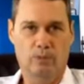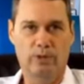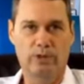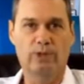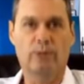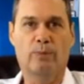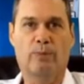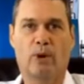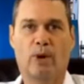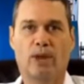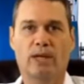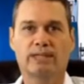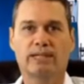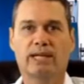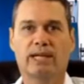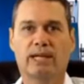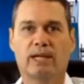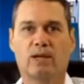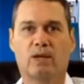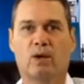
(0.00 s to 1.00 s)
With the
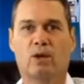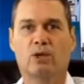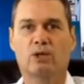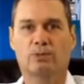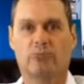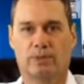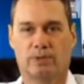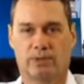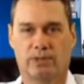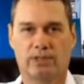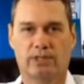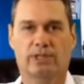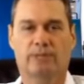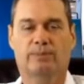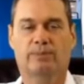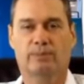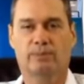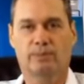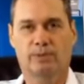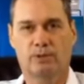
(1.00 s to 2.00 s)
prostate enlargement, the
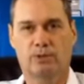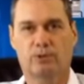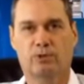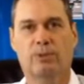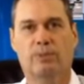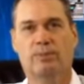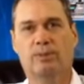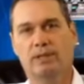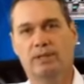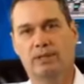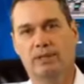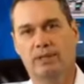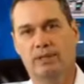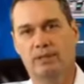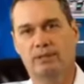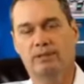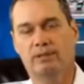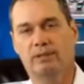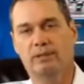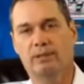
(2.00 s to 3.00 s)
symptoms, the dribbling,
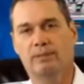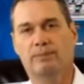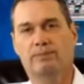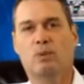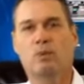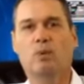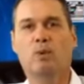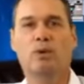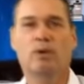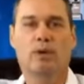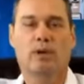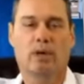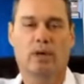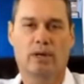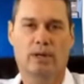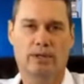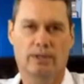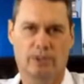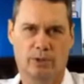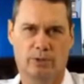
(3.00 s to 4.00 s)
the
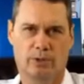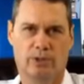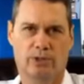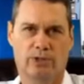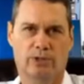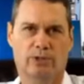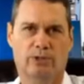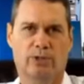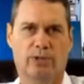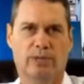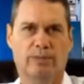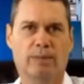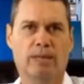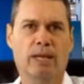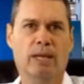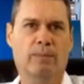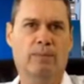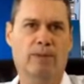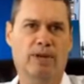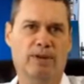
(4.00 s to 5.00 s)
poor urine stream.
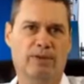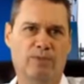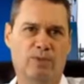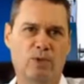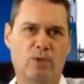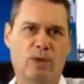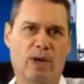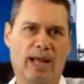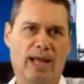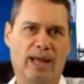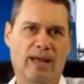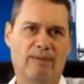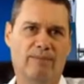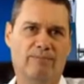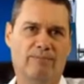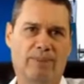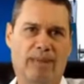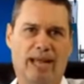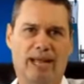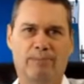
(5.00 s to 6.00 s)
But if you
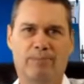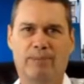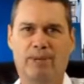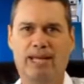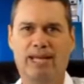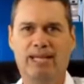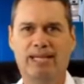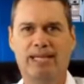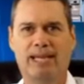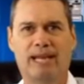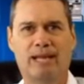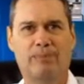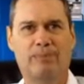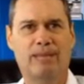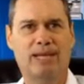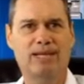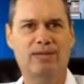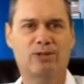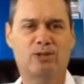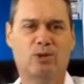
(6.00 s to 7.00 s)
have back pain, neck
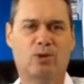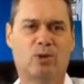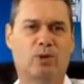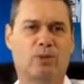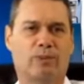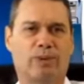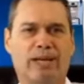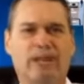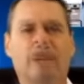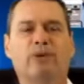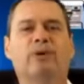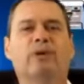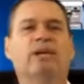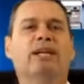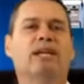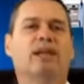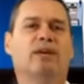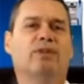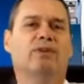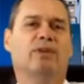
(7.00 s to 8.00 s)
pain, shoulder pain, or
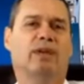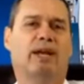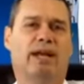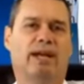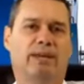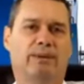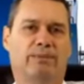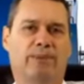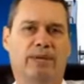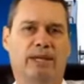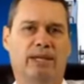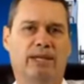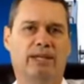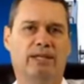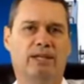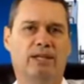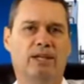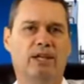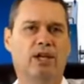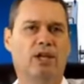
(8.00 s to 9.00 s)
any other kind of
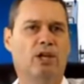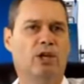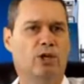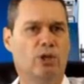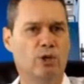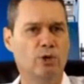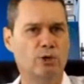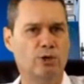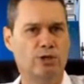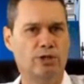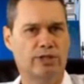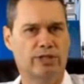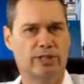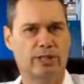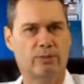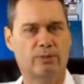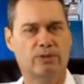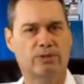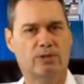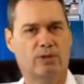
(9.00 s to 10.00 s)
pain, you should
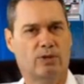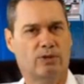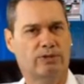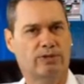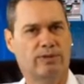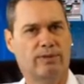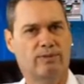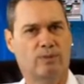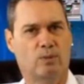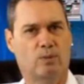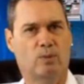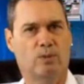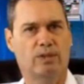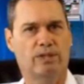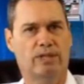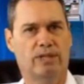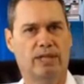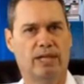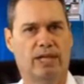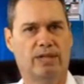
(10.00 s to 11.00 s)
see results after
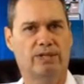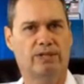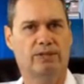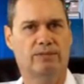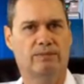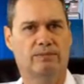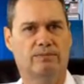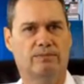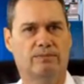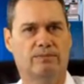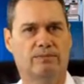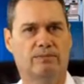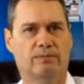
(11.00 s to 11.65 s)
1 session.